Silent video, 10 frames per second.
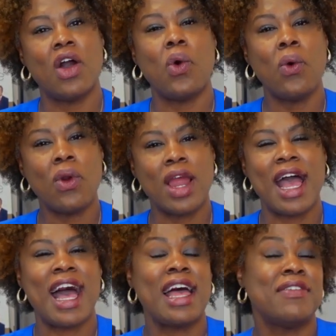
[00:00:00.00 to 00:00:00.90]
Or
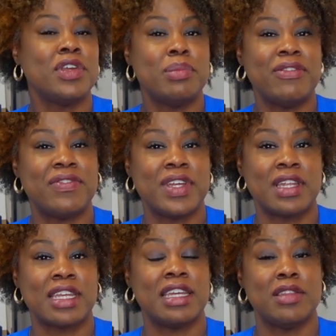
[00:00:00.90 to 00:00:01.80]
how have you been
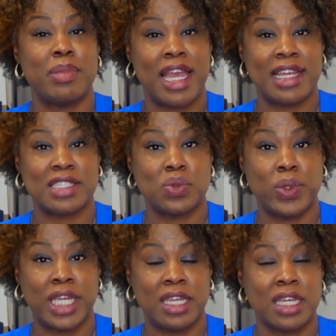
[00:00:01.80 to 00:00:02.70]
feeling in the past week?